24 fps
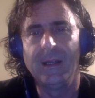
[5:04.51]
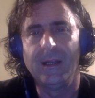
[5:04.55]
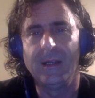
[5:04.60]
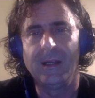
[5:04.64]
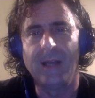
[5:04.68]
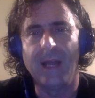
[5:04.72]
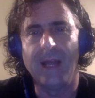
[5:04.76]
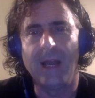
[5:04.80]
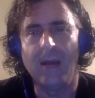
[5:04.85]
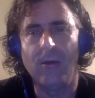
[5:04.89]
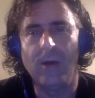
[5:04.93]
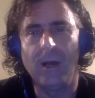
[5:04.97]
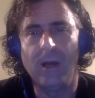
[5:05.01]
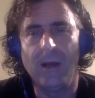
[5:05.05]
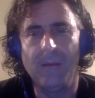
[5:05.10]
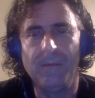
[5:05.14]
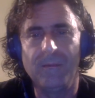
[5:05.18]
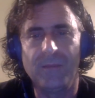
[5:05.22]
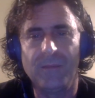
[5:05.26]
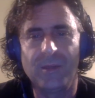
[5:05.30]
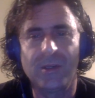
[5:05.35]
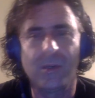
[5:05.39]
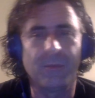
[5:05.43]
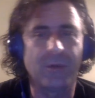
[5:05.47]
Now,
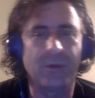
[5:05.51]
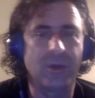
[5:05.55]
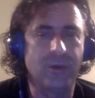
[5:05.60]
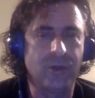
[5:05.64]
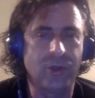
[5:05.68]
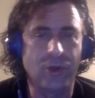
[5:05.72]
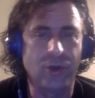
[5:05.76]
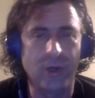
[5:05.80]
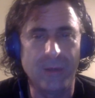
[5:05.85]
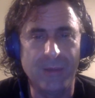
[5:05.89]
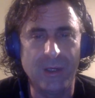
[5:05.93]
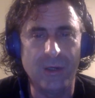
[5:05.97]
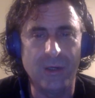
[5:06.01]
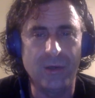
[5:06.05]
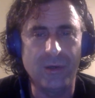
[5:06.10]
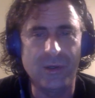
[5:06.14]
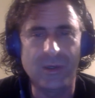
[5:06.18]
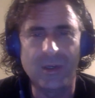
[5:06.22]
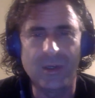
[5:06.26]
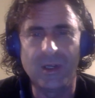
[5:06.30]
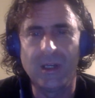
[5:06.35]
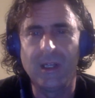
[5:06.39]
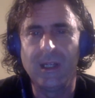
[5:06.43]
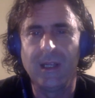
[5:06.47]
some
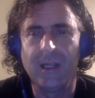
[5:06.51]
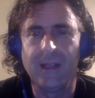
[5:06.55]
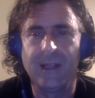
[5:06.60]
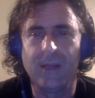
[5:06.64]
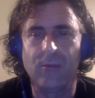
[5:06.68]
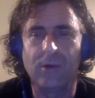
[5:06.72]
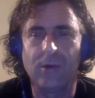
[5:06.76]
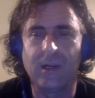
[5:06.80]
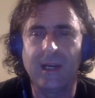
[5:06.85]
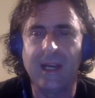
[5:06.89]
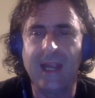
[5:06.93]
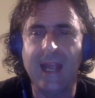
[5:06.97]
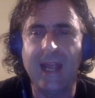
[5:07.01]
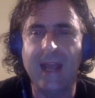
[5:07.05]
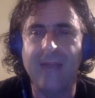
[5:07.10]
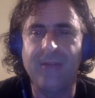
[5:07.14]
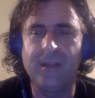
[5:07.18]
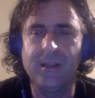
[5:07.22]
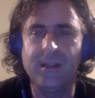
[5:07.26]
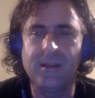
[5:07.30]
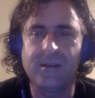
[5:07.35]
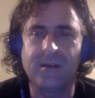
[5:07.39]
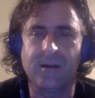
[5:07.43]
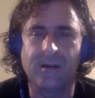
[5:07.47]
contributors that we're going to have
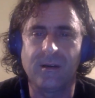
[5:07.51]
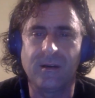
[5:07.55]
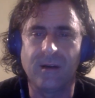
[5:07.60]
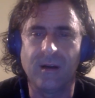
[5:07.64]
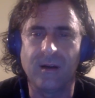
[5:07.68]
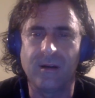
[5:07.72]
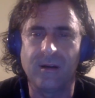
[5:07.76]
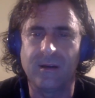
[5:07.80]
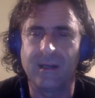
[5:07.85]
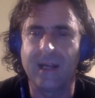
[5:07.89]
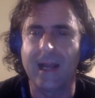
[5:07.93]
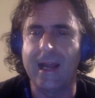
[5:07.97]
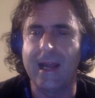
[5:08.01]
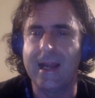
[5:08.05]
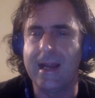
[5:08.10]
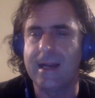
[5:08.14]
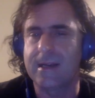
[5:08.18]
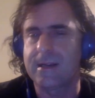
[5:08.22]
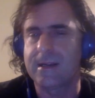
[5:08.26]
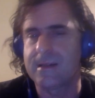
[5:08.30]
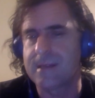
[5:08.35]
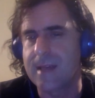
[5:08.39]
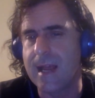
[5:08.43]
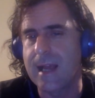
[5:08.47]
in this are Guy
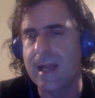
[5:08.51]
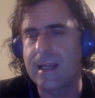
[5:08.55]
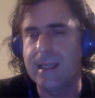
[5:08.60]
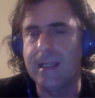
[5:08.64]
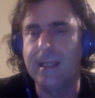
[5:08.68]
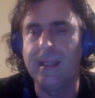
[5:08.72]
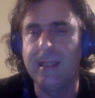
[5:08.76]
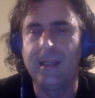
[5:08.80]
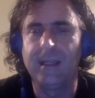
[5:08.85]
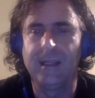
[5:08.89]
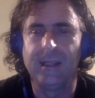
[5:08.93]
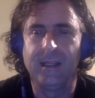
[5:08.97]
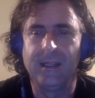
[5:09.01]
Akasaki